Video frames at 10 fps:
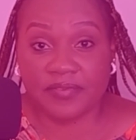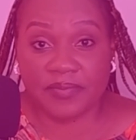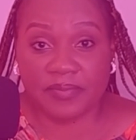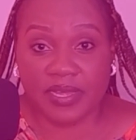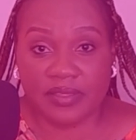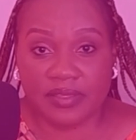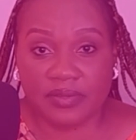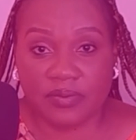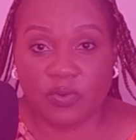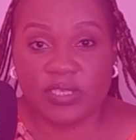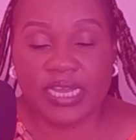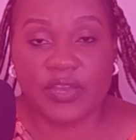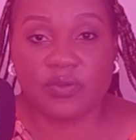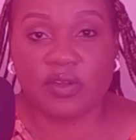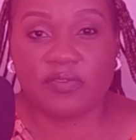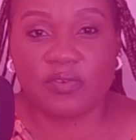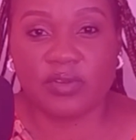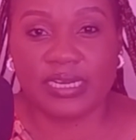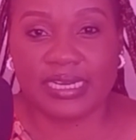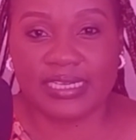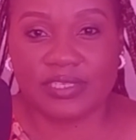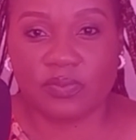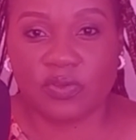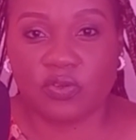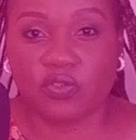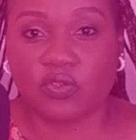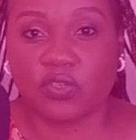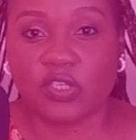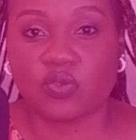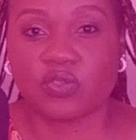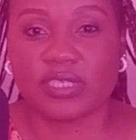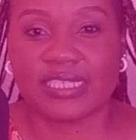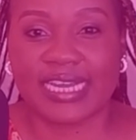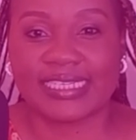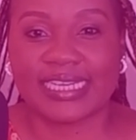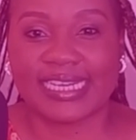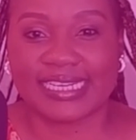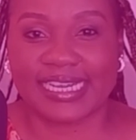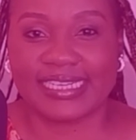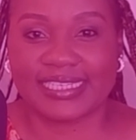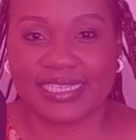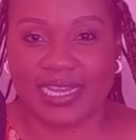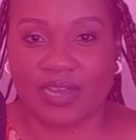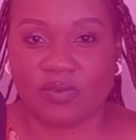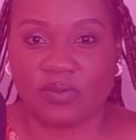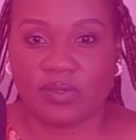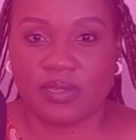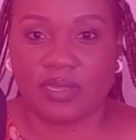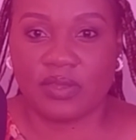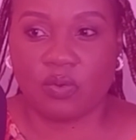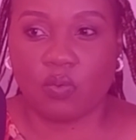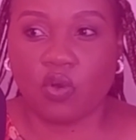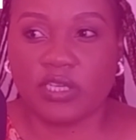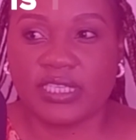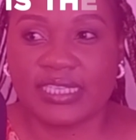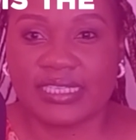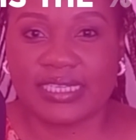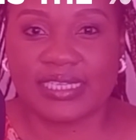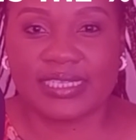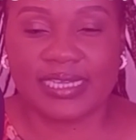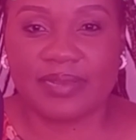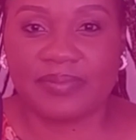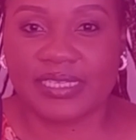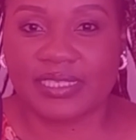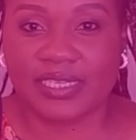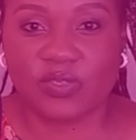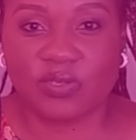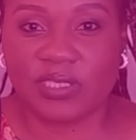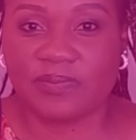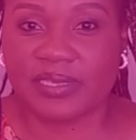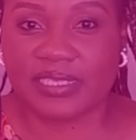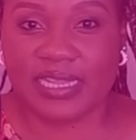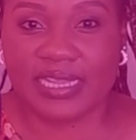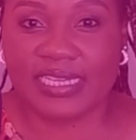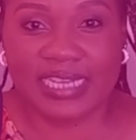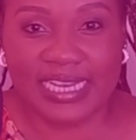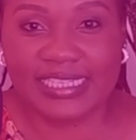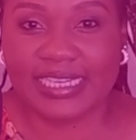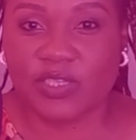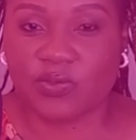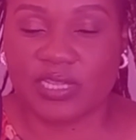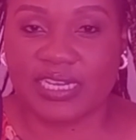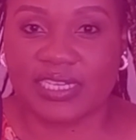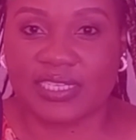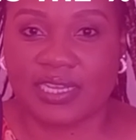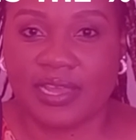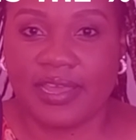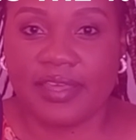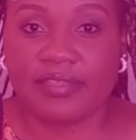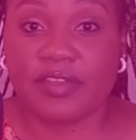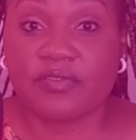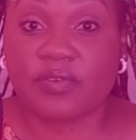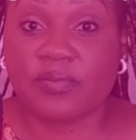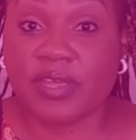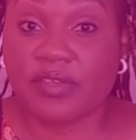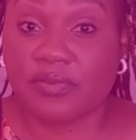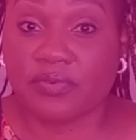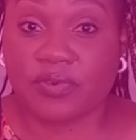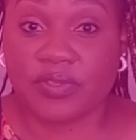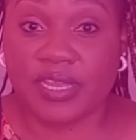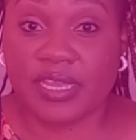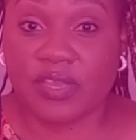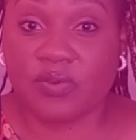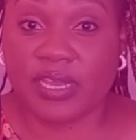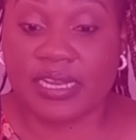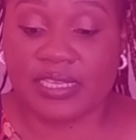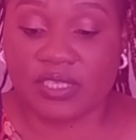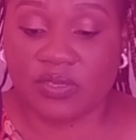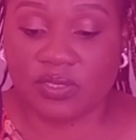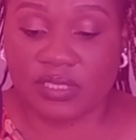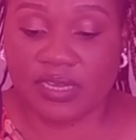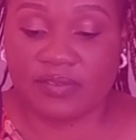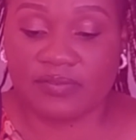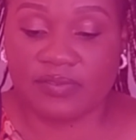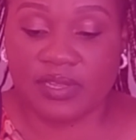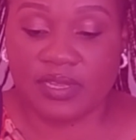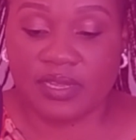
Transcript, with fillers: every month? What can you afford right now? Because you need to start right now. What is it? ten percent, twenty percent, thirty? Let's start with that. Then from there throughout the year, you can ask yourself,